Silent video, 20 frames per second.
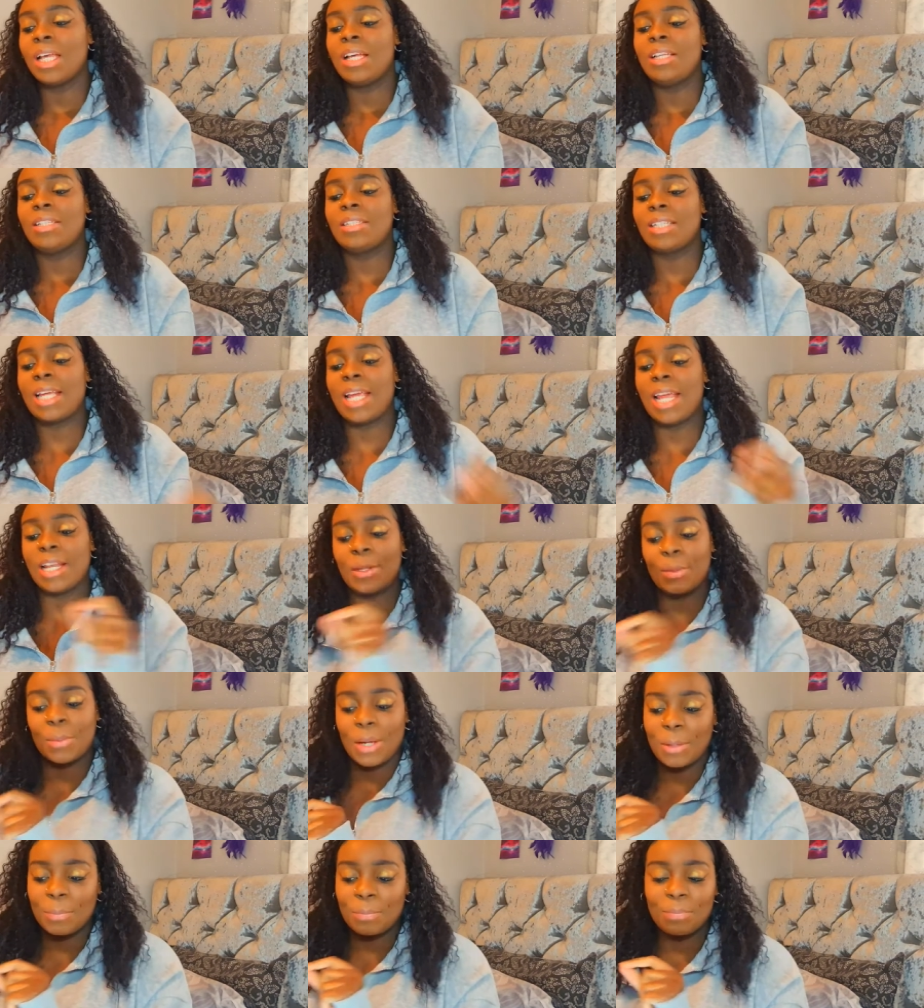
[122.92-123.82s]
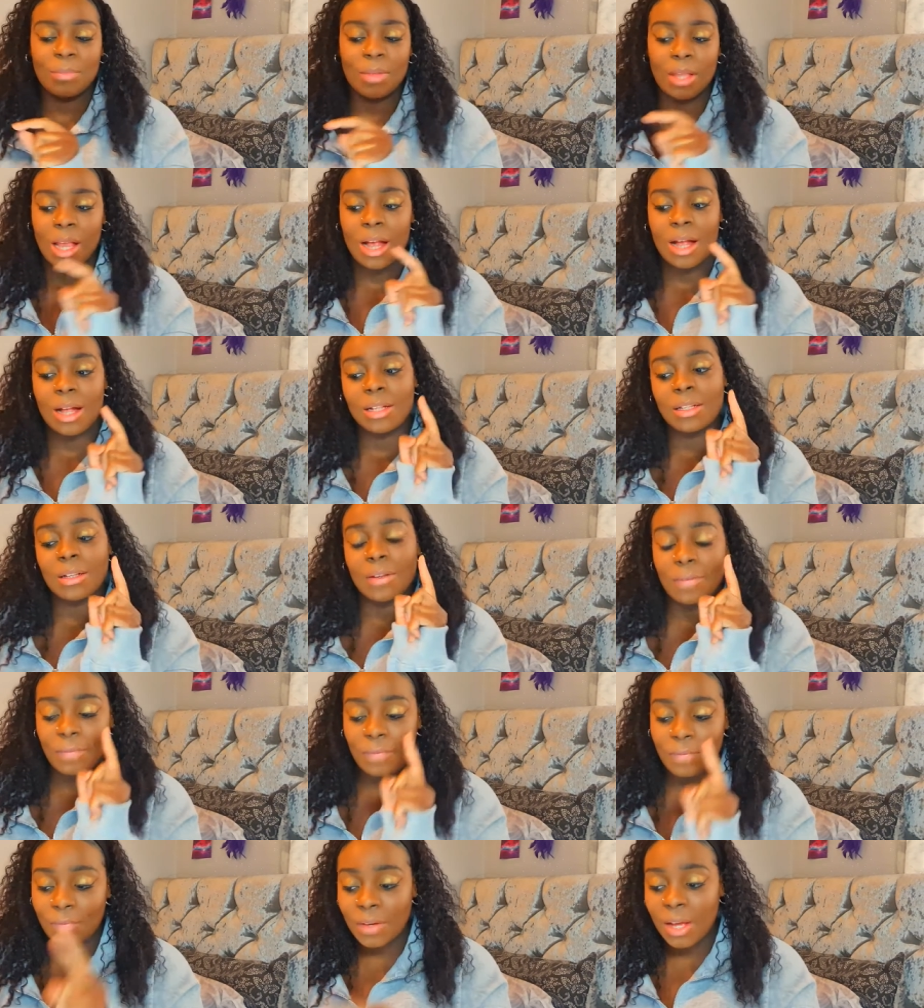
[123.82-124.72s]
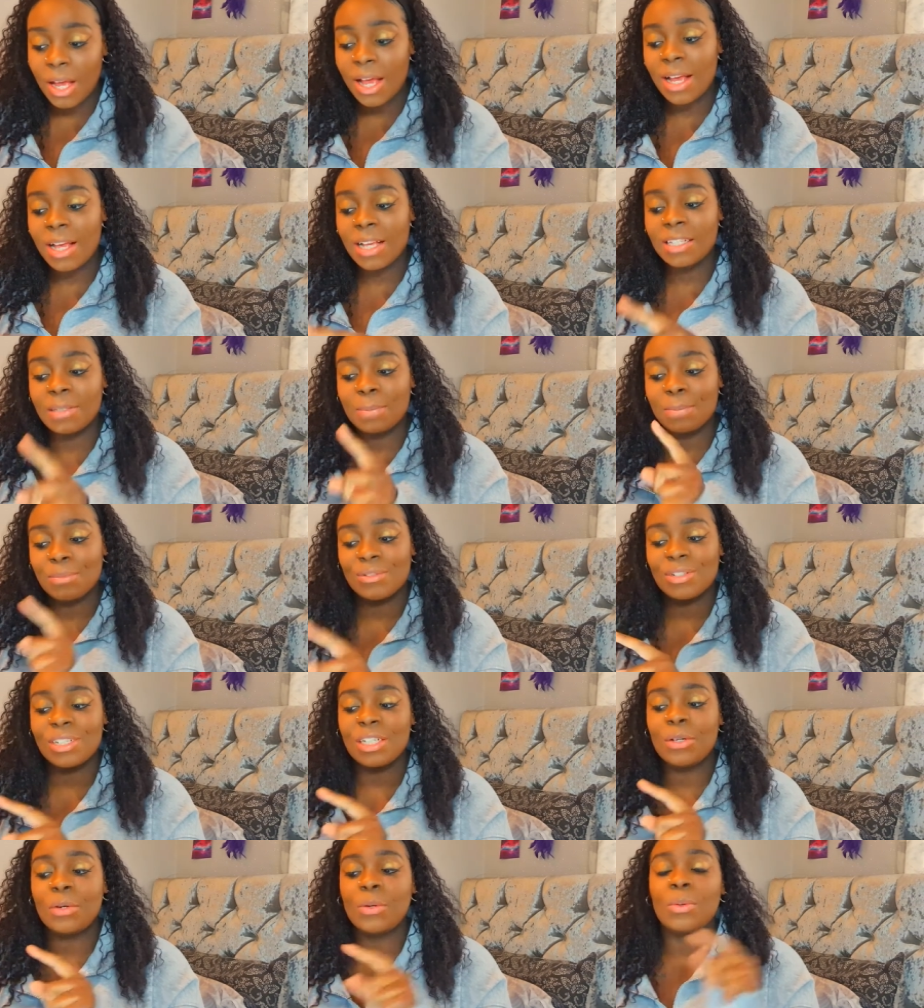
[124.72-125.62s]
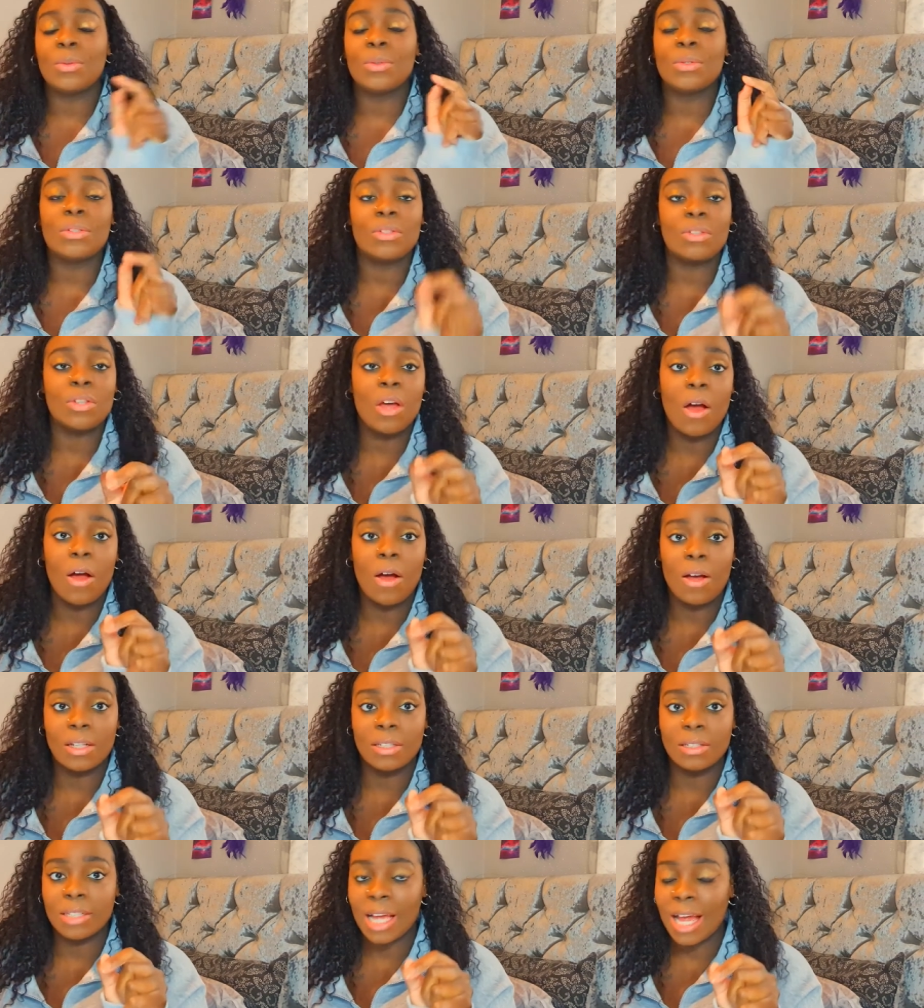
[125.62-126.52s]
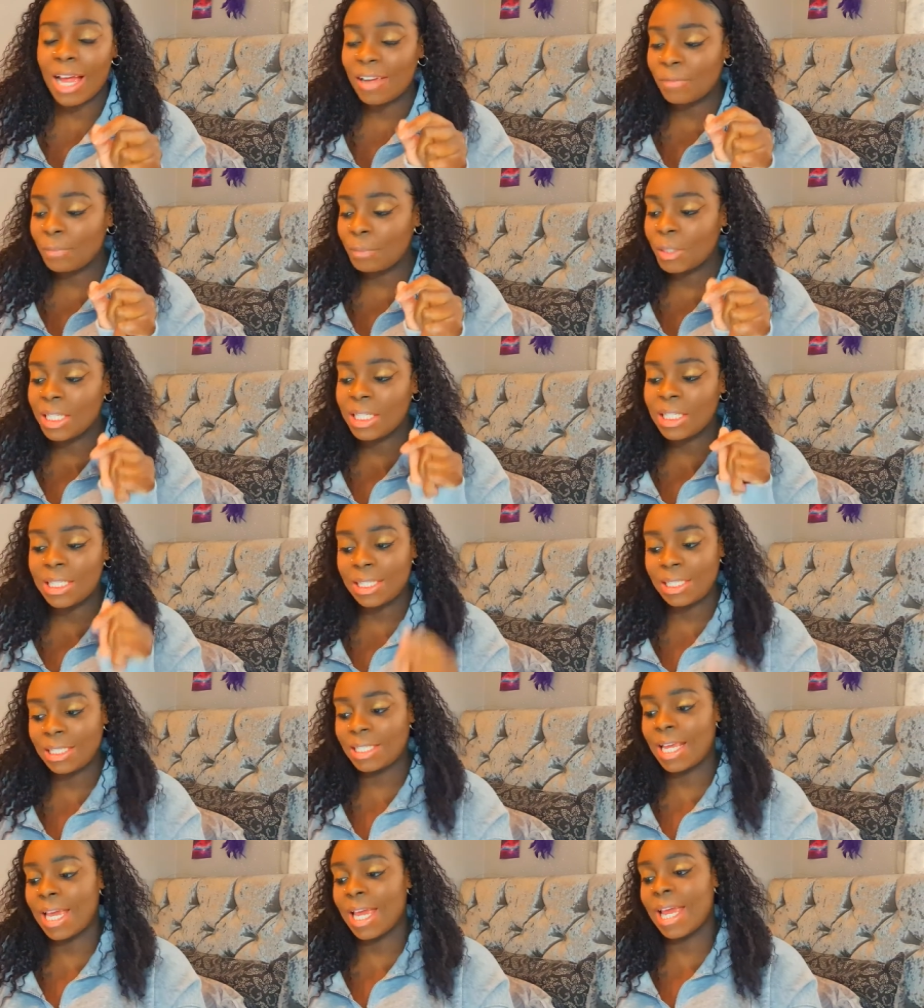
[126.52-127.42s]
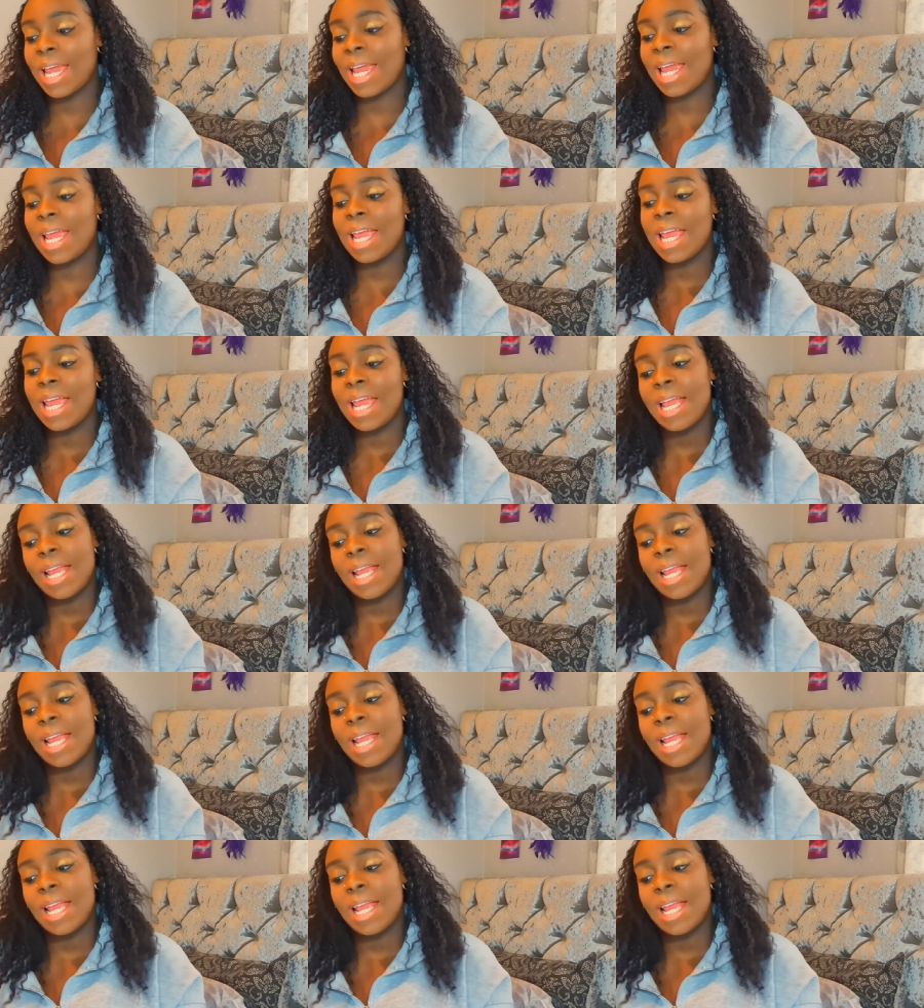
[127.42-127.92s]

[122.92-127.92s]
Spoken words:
So anyway, the first pre-course task I've been set